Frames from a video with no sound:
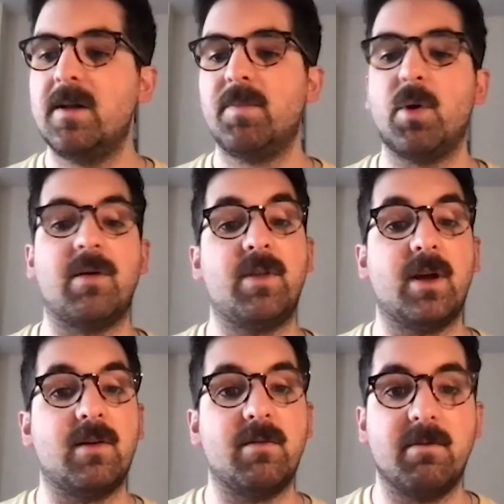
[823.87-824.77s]
You have
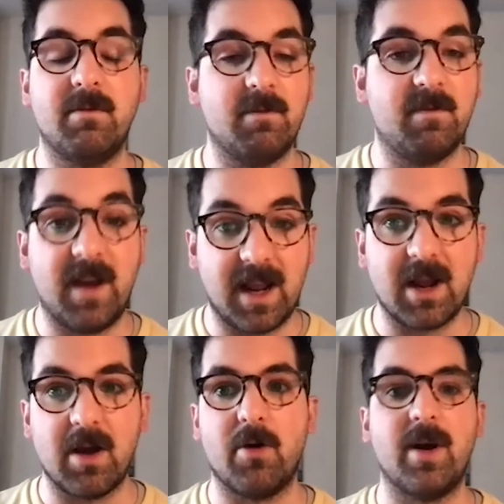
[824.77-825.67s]
the
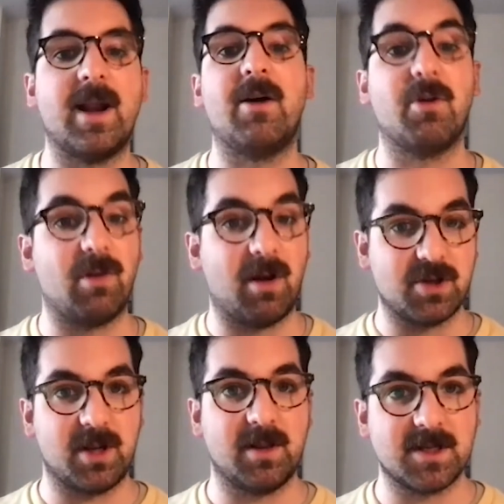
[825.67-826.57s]
video, and now you're
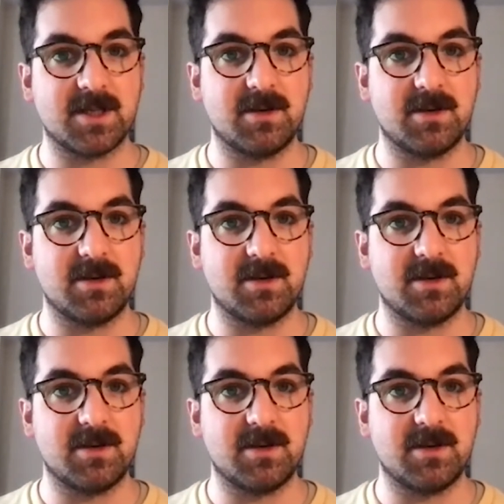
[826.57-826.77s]
launching this